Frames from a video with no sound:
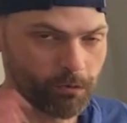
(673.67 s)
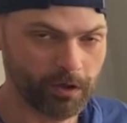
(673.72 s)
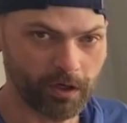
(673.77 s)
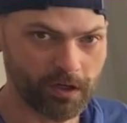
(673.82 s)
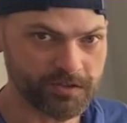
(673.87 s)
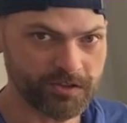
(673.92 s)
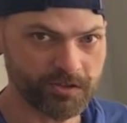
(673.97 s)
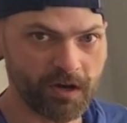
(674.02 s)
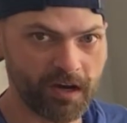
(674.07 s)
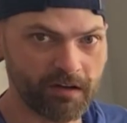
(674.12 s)
We
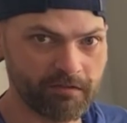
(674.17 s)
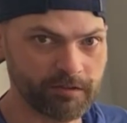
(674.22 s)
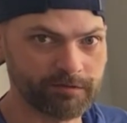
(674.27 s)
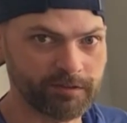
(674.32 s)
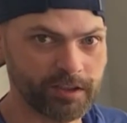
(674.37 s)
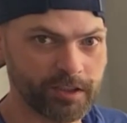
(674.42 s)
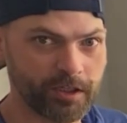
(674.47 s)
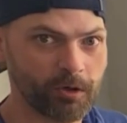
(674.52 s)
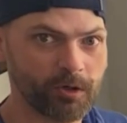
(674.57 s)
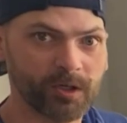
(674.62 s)
also have a
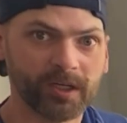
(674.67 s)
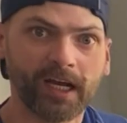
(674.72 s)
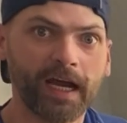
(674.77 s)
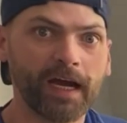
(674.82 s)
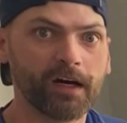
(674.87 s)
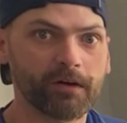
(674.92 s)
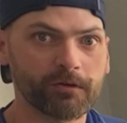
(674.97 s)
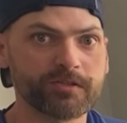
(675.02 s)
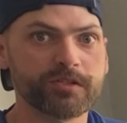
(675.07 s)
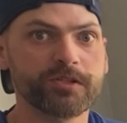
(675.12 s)
video on
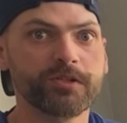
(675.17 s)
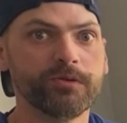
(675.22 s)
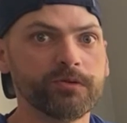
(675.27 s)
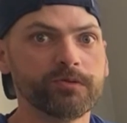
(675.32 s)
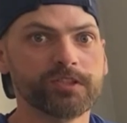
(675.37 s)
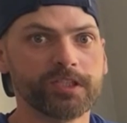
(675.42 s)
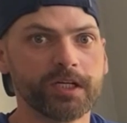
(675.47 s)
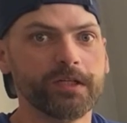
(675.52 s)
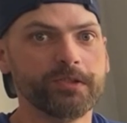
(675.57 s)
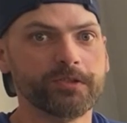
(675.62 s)
how to
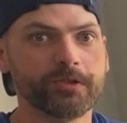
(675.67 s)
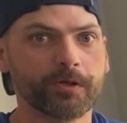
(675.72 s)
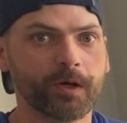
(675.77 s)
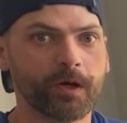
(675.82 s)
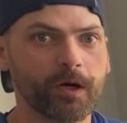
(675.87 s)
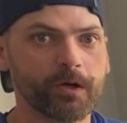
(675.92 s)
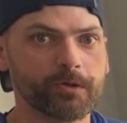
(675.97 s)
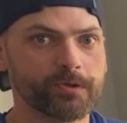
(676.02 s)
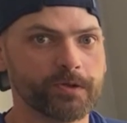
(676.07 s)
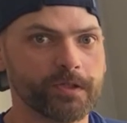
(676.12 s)
change your
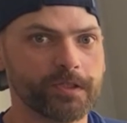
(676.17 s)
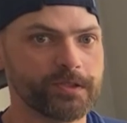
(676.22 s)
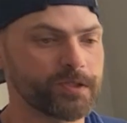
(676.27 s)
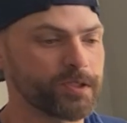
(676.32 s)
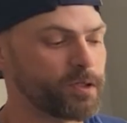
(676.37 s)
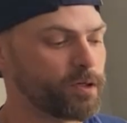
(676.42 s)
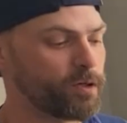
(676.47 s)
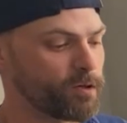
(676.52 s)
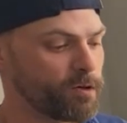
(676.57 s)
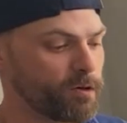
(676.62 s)

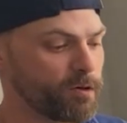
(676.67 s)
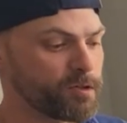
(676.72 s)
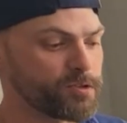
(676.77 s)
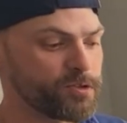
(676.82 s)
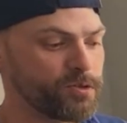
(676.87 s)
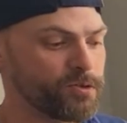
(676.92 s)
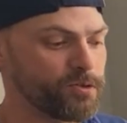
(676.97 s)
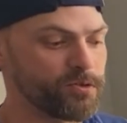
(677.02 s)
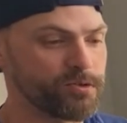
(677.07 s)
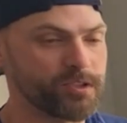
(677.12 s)
cartridge or
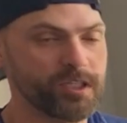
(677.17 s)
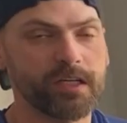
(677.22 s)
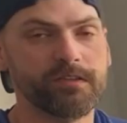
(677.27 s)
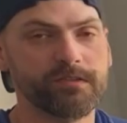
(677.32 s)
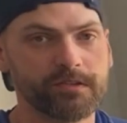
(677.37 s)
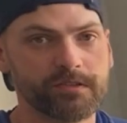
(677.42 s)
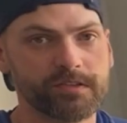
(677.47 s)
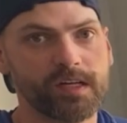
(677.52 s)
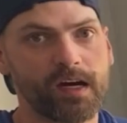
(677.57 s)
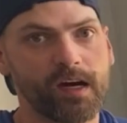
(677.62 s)
to
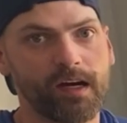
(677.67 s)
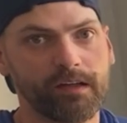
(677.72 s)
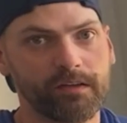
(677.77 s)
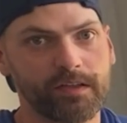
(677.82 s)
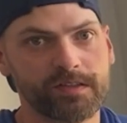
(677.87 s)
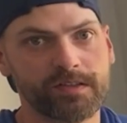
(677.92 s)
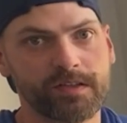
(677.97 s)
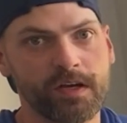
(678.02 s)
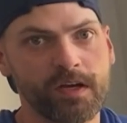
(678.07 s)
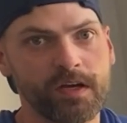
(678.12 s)
change your
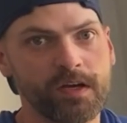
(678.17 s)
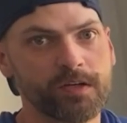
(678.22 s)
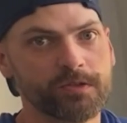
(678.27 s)
stylus.